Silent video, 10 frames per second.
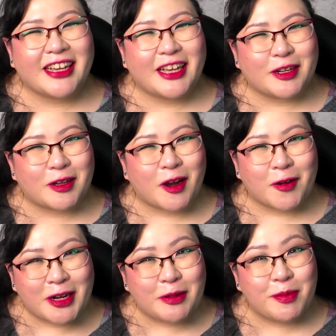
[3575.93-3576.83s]
it'll
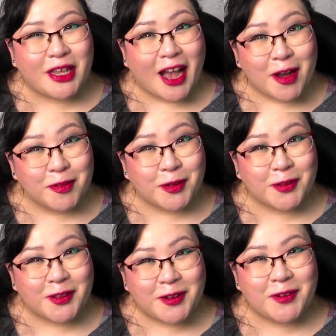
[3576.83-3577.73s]
already be
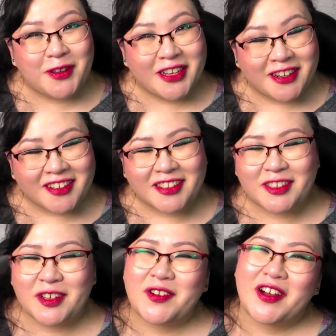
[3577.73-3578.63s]
after the new year.
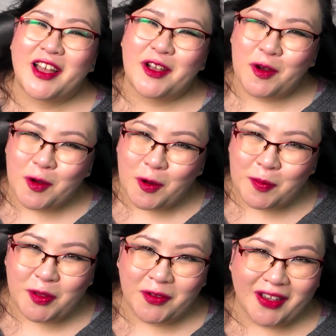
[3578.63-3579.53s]
So I hope
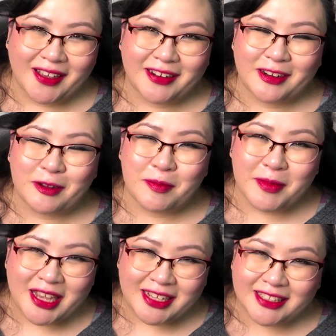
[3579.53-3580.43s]
you had an
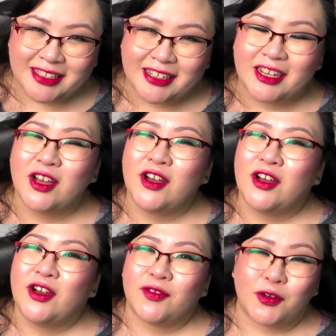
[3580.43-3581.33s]
amazing
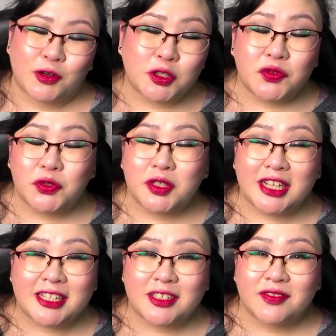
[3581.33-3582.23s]
first few
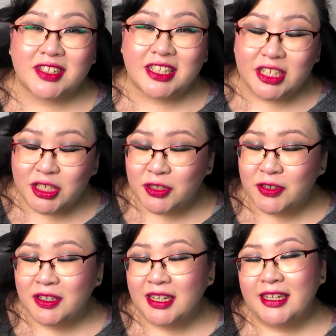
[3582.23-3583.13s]
days of the
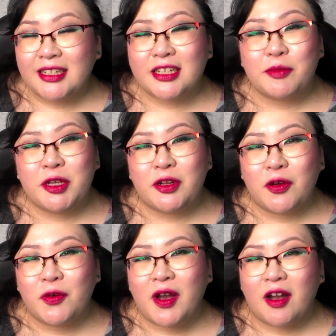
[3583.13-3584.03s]
year. Let me
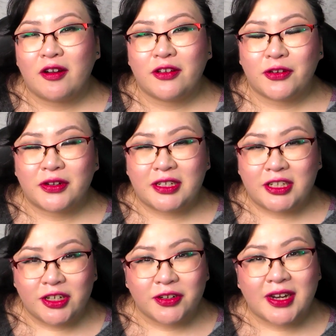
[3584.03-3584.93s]
know how your
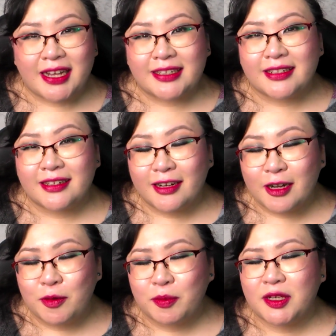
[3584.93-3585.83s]
year ended
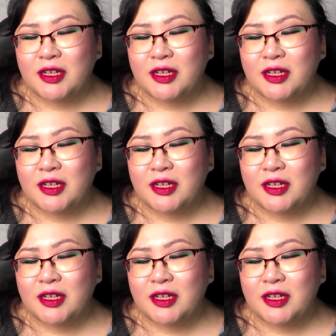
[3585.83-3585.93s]
up.